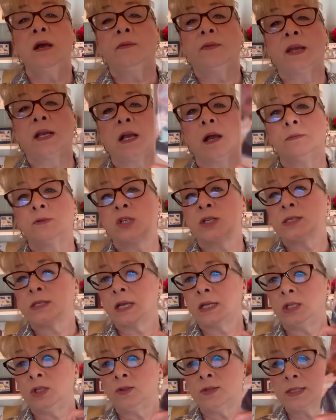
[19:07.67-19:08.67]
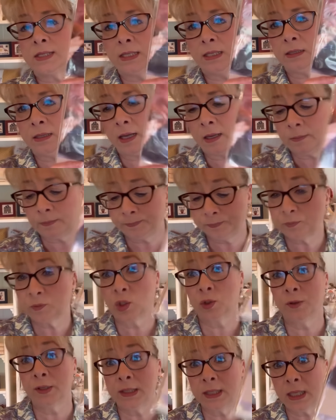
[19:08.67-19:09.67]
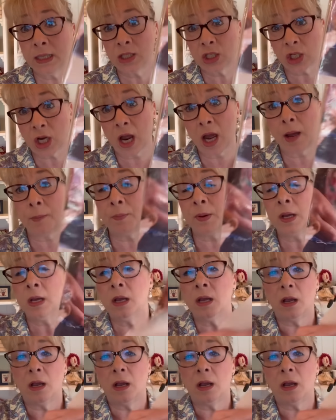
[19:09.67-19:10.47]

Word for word: They come just like you see them. They're in this shop.